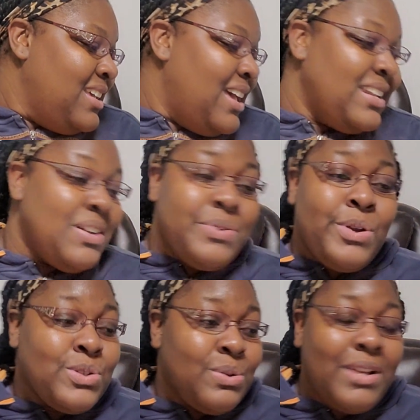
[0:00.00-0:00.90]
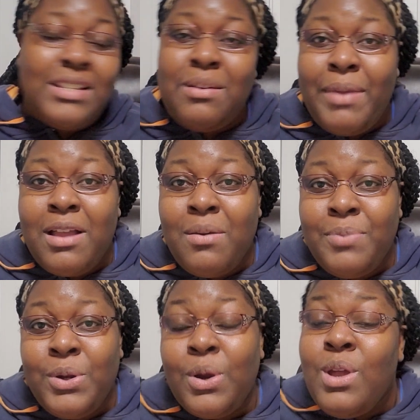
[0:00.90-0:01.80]
and there's no date on my
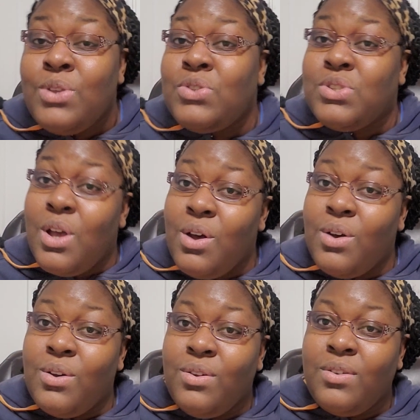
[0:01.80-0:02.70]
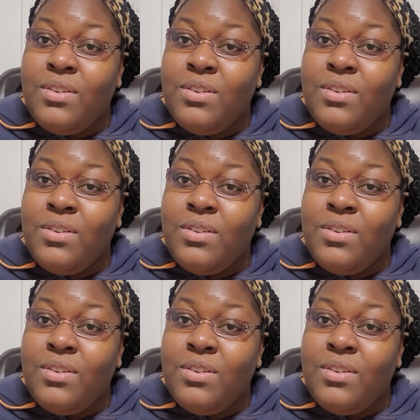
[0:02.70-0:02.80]
computer. So,